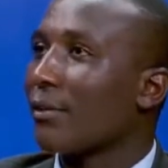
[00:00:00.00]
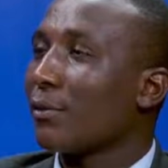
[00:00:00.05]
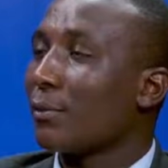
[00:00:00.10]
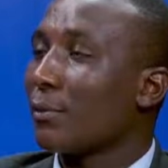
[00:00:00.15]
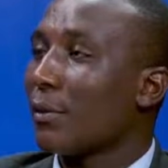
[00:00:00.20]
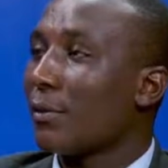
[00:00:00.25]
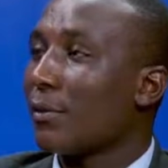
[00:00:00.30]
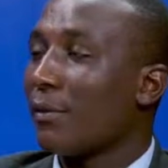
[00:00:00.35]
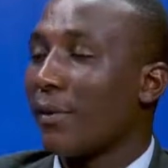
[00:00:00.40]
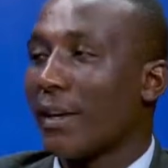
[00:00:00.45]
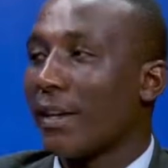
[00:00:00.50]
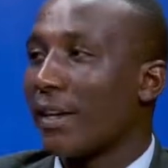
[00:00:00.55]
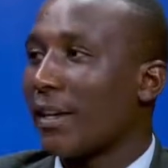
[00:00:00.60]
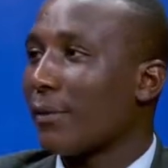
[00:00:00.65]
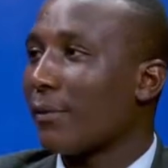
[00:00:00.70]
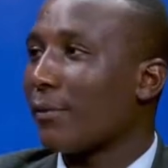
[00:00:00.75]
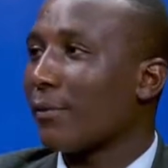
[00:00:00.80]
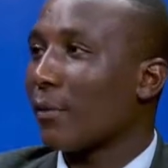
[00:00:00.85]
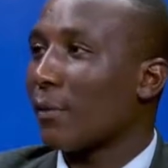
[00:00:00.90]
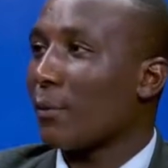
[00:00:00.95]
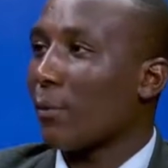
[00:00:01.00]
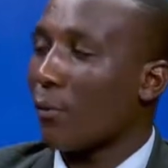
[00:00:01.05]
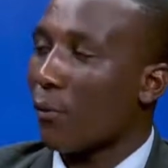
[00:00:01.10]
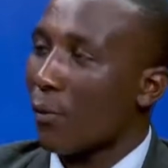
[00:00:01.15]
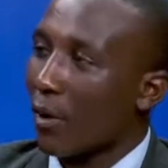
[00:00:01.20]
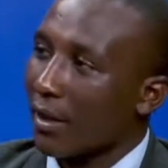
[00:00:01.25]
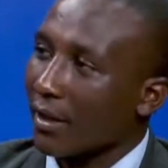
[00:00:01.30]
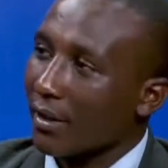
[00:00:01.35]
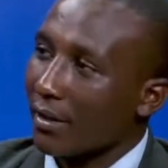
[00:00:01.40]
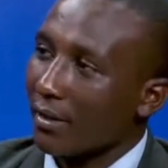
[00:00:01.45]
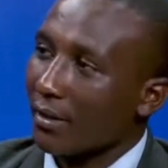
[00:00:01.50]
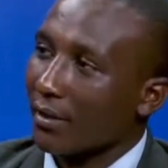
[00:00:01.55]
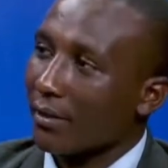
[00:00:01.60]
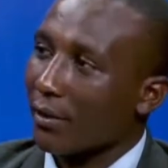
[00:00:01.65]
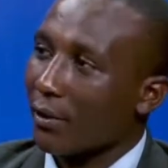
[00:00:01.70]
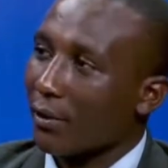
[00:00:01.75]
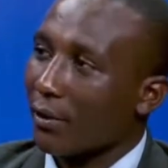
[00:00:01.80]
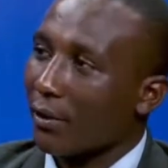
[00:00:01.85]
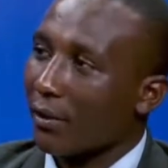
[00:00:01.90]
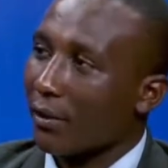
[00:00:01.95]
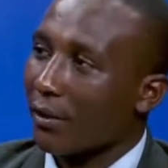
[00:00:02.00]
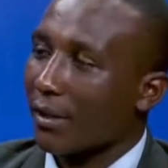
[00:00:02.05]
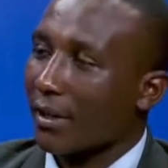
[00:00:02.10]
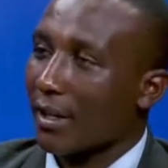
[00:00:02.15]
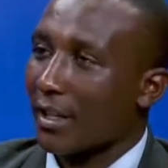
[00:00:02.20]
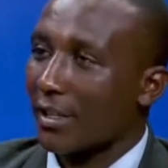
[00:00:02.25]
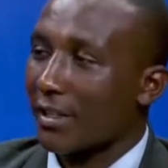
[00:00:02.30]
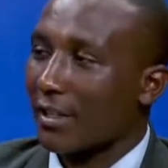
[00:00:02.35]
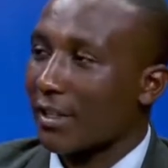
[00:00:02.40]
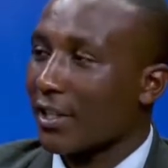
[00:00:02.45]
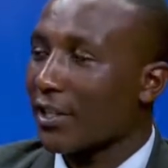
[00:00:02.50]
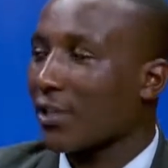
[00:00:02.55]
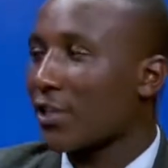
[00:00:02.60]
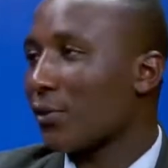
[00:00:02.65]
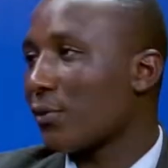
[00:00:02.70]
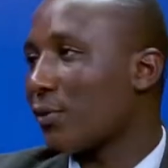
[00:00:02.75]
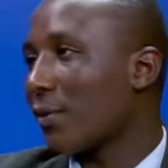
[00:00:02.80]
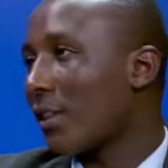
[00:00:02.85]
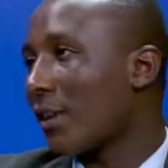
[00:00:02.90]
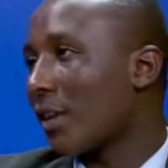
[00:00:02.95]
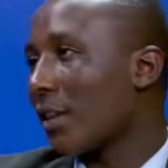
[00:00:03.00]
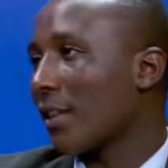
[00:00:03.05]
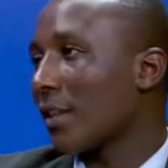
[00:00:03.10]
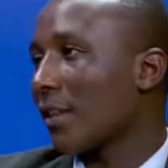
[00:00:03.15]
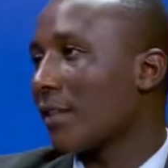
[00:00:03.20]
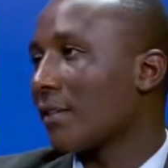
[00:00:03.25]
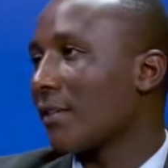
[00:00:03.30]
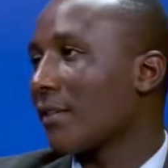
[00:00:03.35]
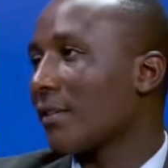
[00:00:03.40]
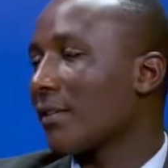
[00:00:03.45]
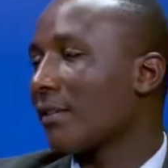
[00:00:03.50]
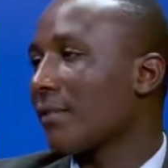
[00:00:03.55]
to be ferried from one destination to another?